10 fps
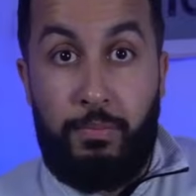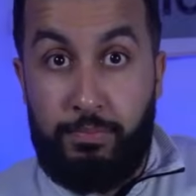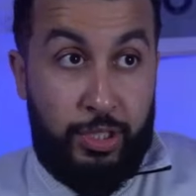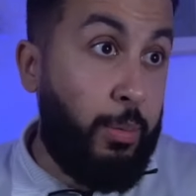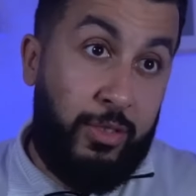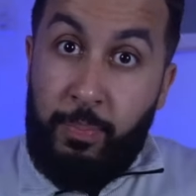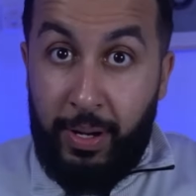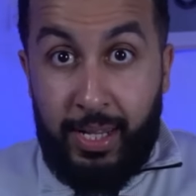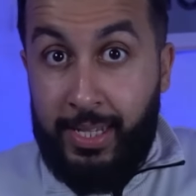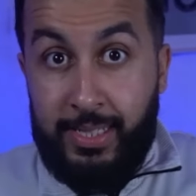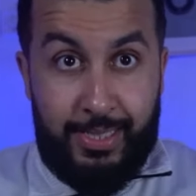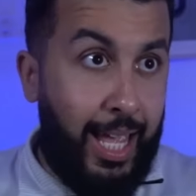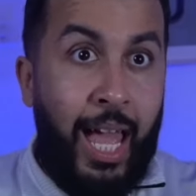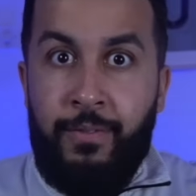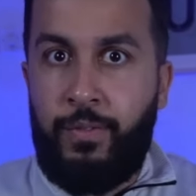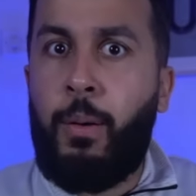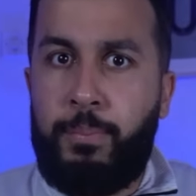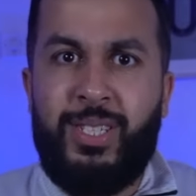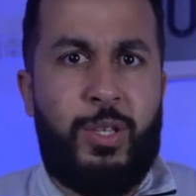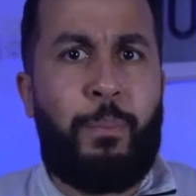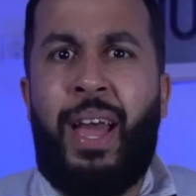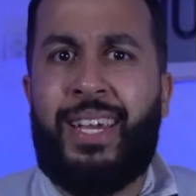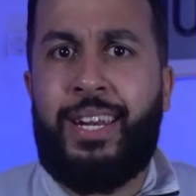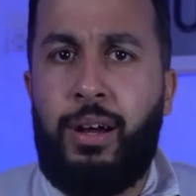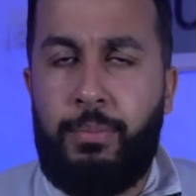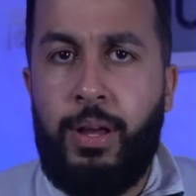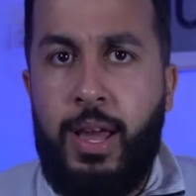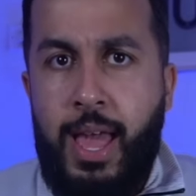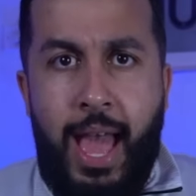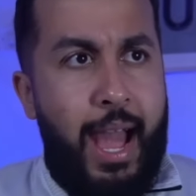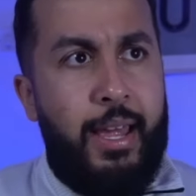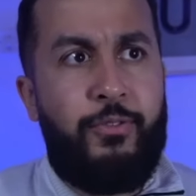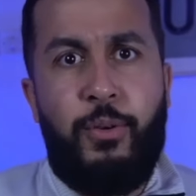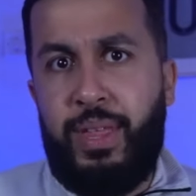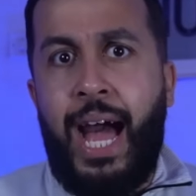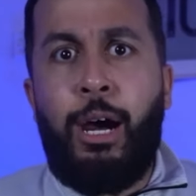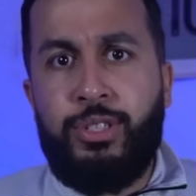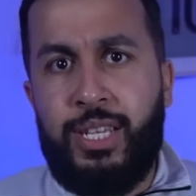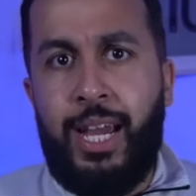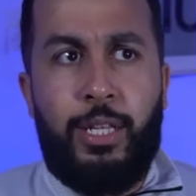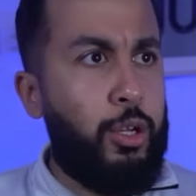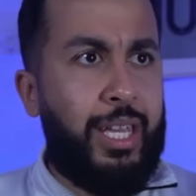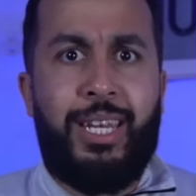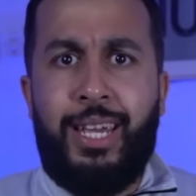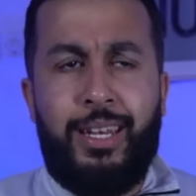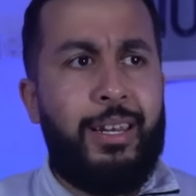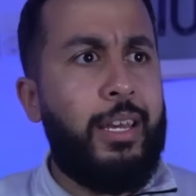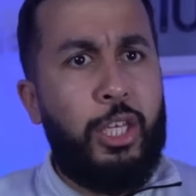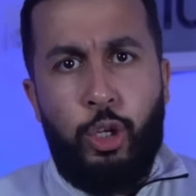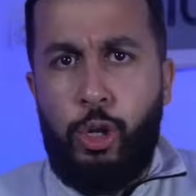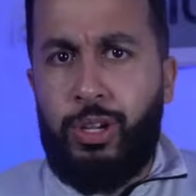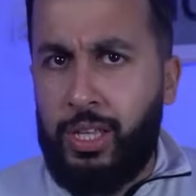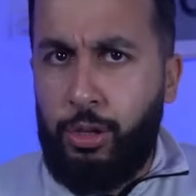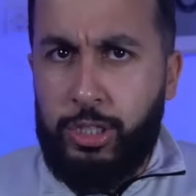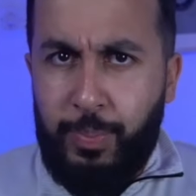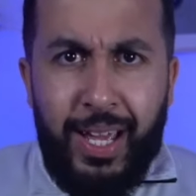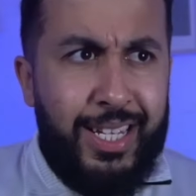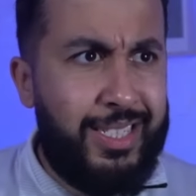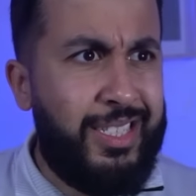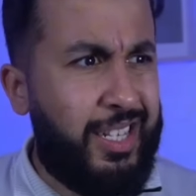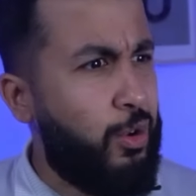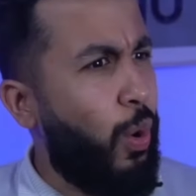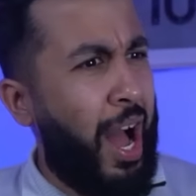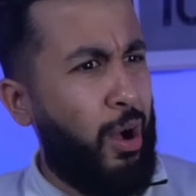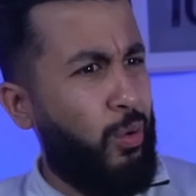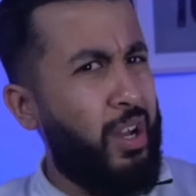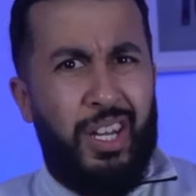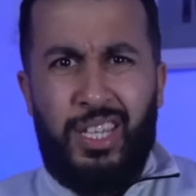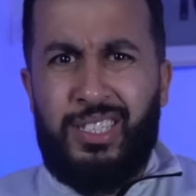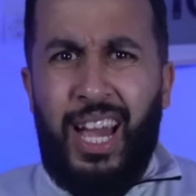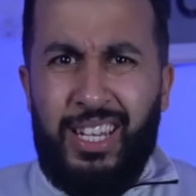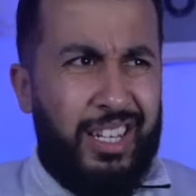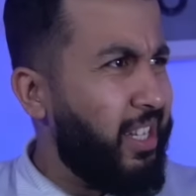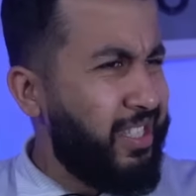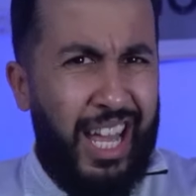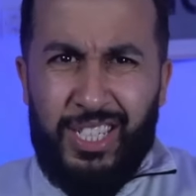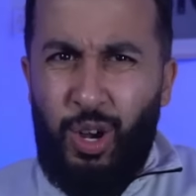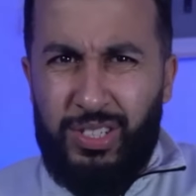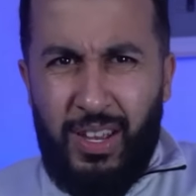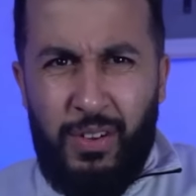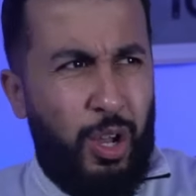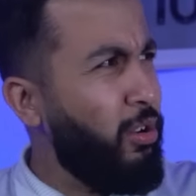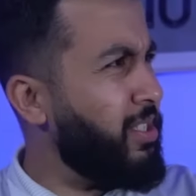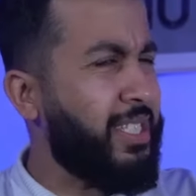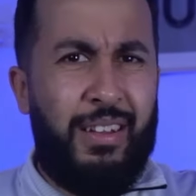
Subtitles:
Some of the players, they have numbers to back it up. And from the outside looking in, you look at those players and say, wow, this guy's got 7 goals.